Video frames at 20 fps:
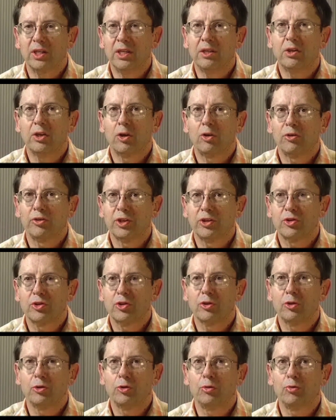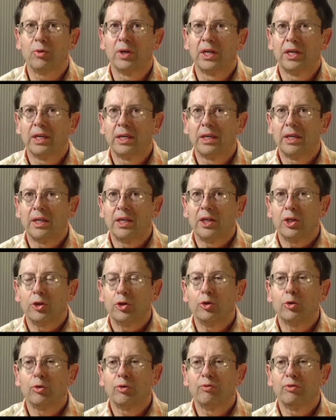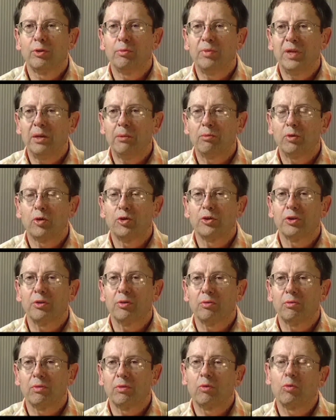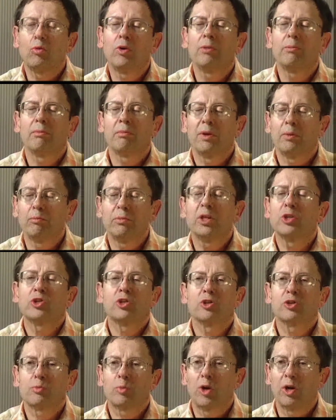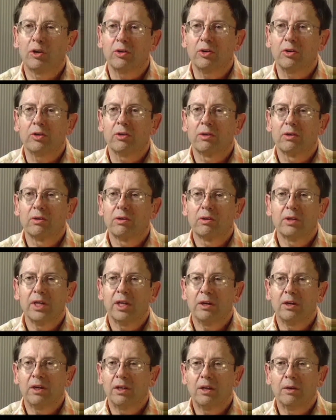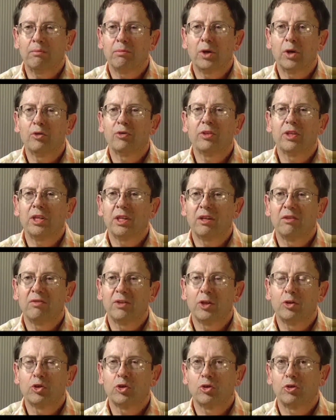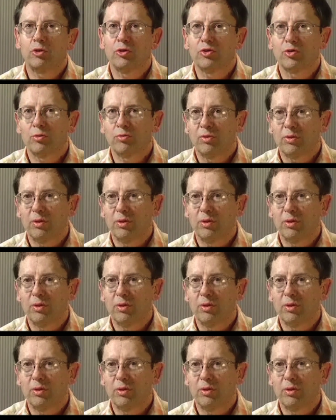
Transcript: He told this to two of the people, one business partner, and both the individuals